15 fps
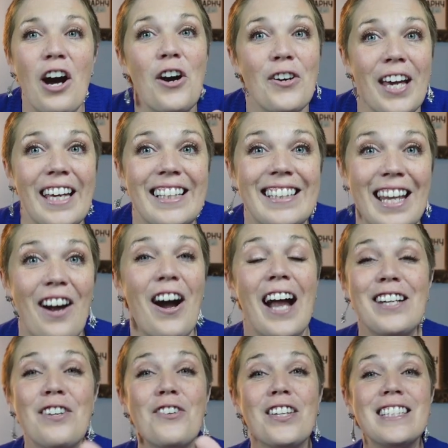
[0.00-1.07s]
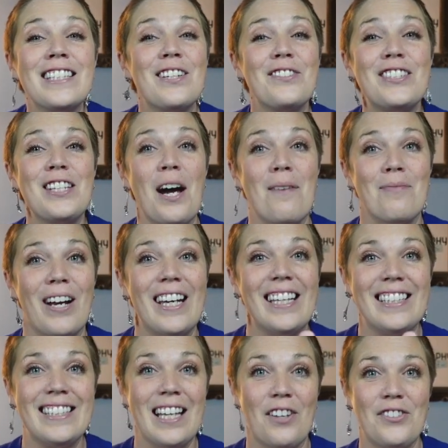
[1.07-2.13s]
Okay, now I know that sounds dumb, right?
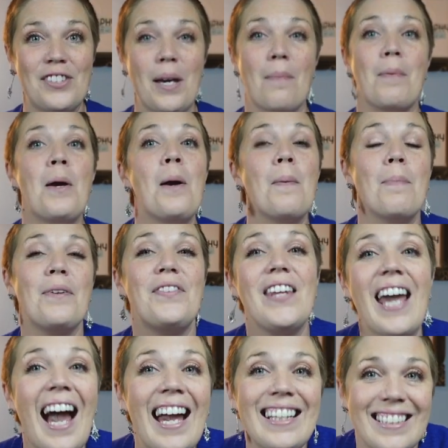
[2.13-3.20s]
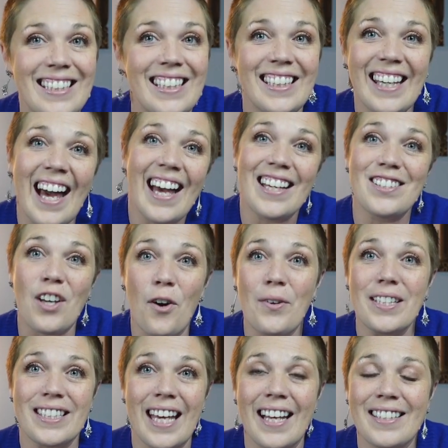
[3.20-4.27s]
It sounds dumb, but the IT guys
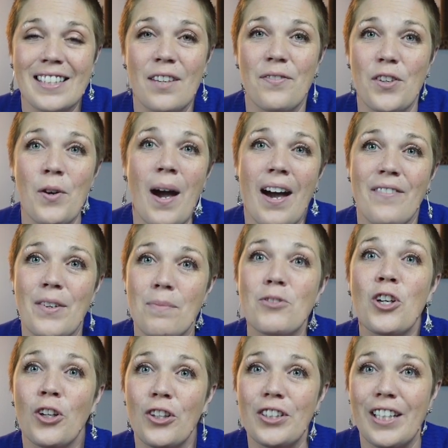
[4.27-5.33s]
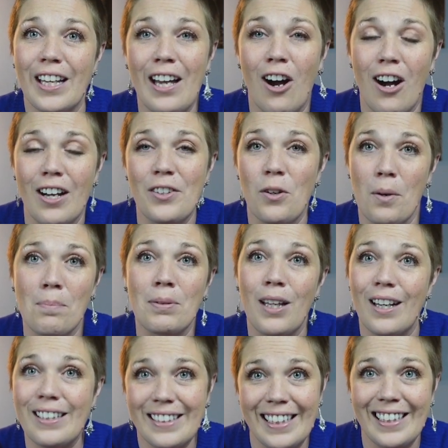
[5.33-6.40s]
always ask if you have it turned on or
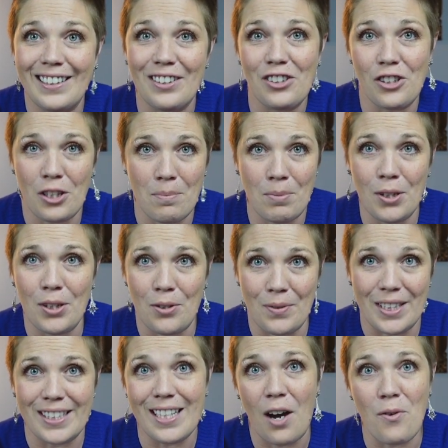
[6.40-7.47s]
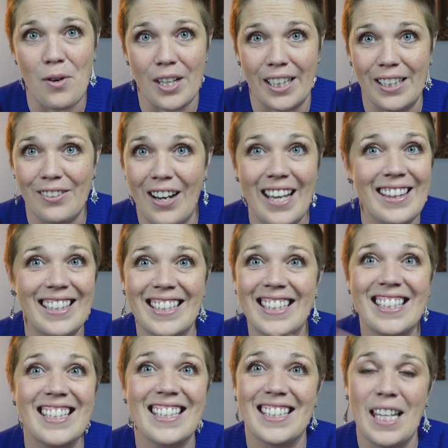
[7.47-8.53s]
plugged in on your computer when it's not working, right? This
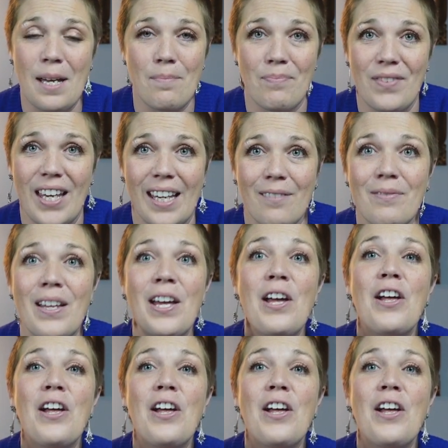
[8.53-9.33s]
is the same thing.